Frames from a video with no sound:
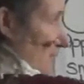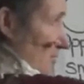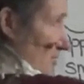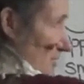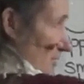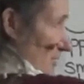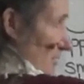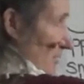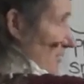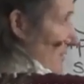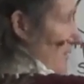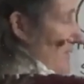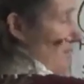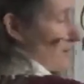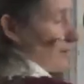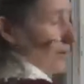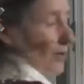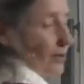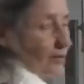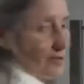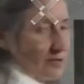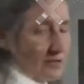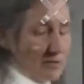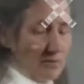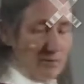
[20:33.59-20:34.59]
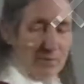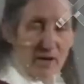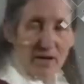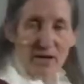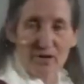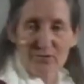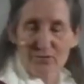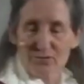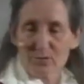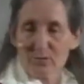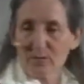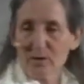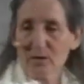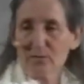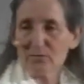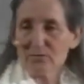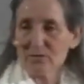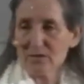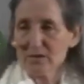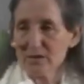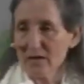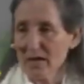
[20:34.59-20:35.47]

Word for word: to go to the bathroom every